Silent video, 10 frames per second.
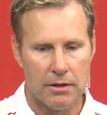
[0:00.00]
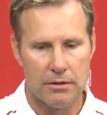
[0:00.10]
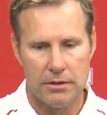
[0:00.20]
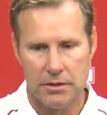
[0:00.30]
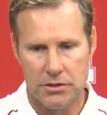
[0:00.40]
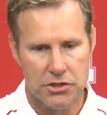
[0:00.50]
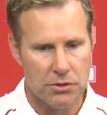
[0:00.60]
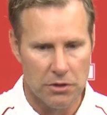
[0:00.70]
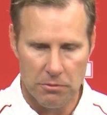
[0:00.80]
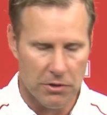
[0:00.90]
He is
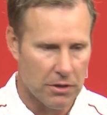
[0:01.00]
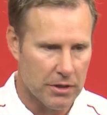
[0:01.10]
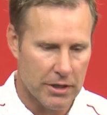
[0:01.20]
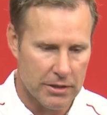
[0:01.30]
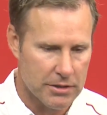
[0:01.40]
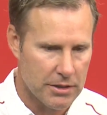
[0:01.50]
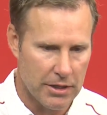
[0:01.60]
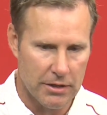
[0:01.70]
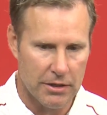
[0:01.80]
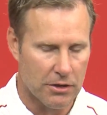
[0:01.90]
shooting the ball at
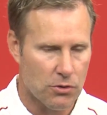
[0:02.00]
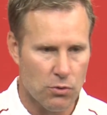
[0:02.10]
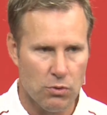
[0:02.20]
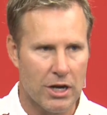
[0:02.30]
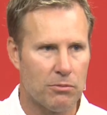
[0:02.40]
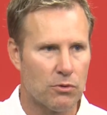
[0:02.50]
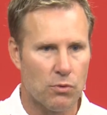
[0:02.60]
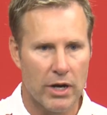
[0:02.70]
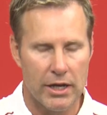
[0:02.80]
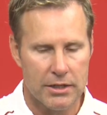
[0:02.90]
an incredible
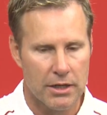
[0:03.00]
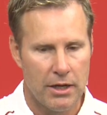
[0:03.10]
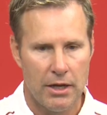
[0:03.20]
rate,